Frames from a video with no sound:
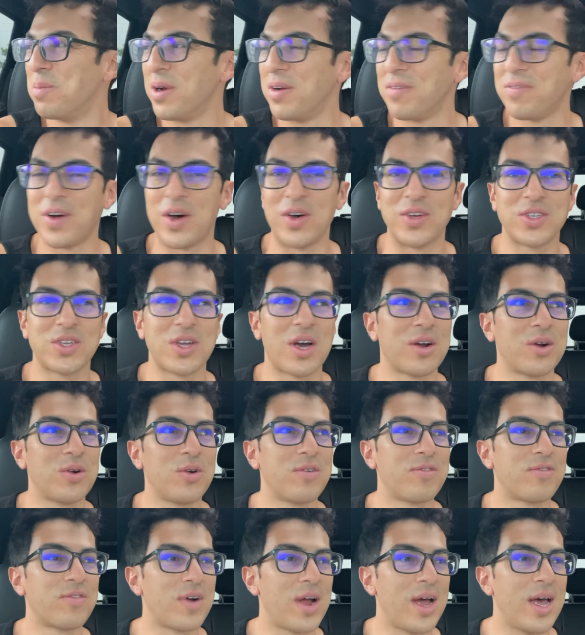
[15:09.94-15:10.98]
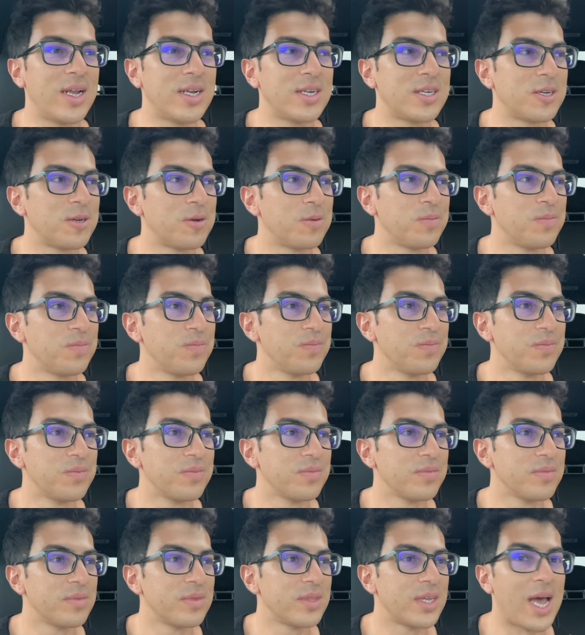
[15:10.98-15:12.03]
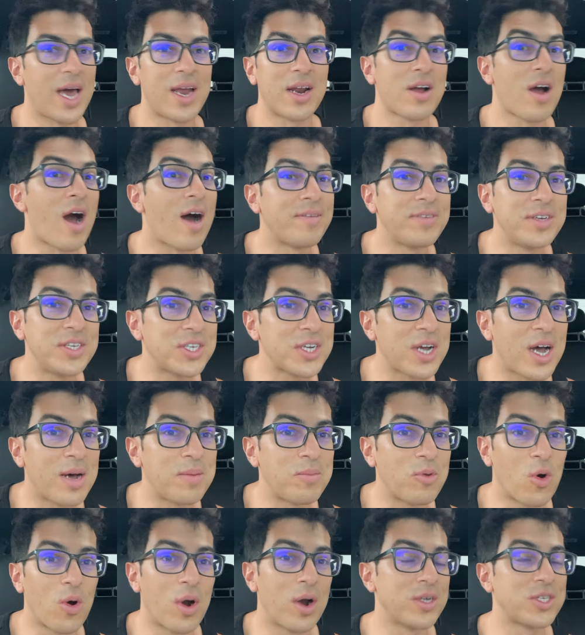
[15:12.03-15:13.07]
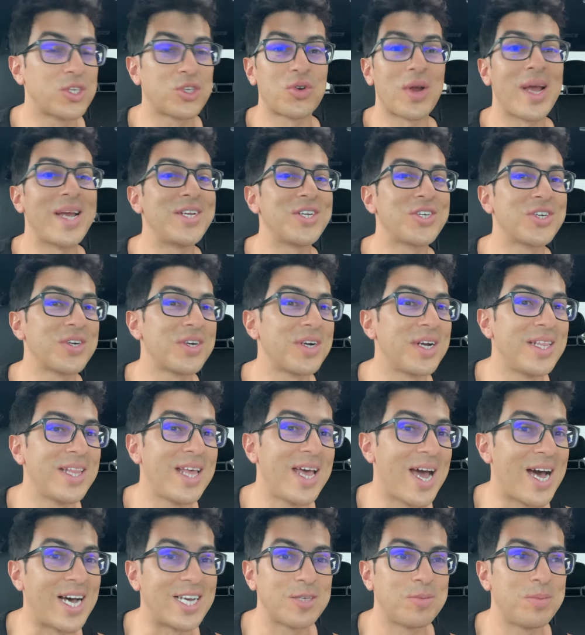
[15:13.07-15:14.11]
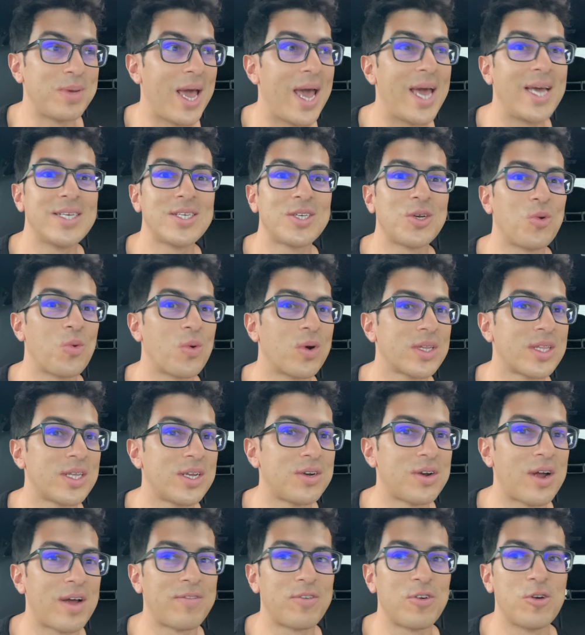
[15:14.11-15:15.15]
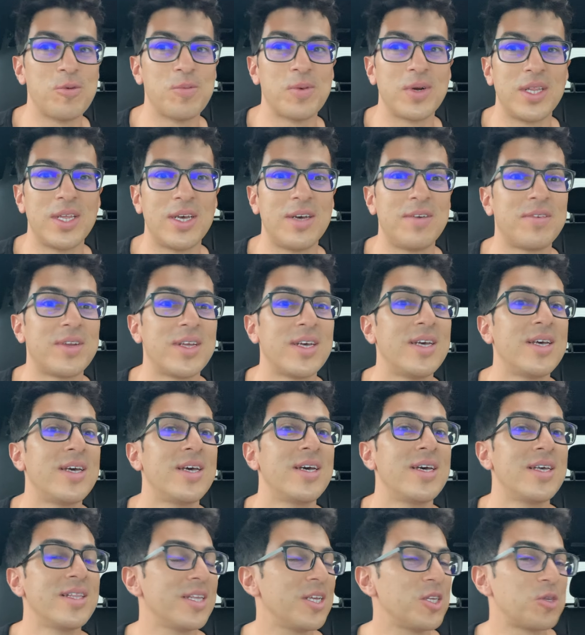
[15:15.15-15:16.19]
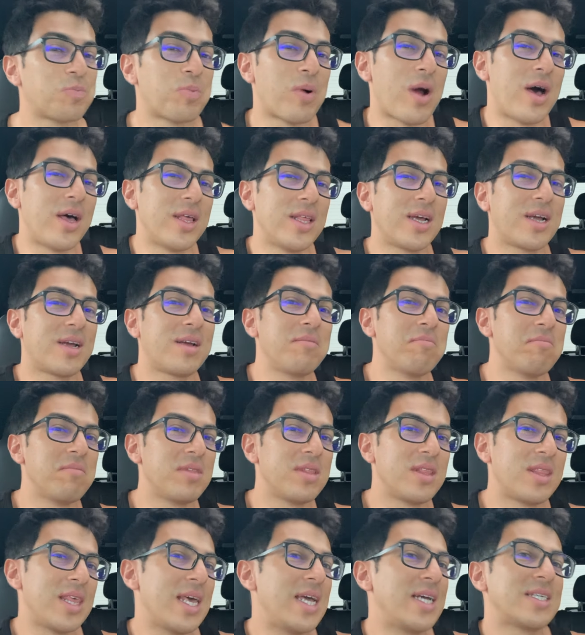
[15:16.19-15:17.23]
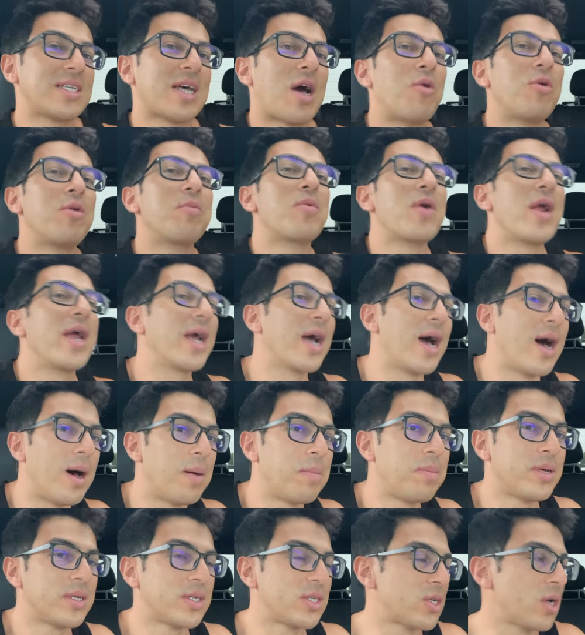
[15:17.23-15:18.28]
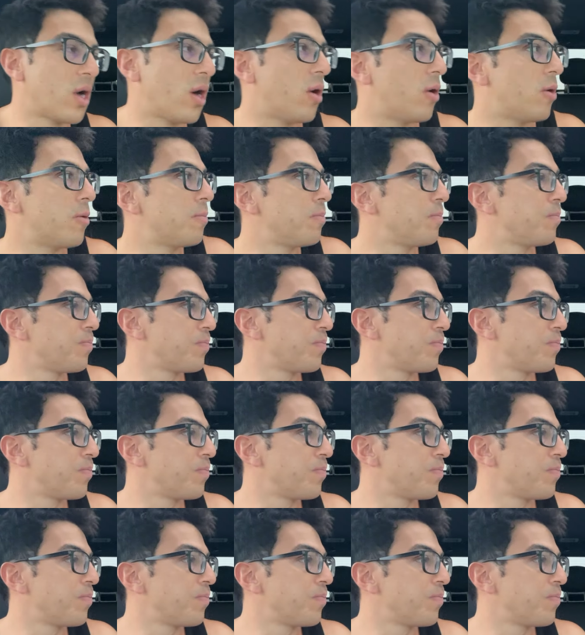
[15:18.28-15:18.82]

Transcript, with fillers: but if I was talking to a friend at a coffee shop or a stranger and they asked me, "Hey, is it worth it to drive for Uber and Lyft?" This is probably the things I would bring up. So,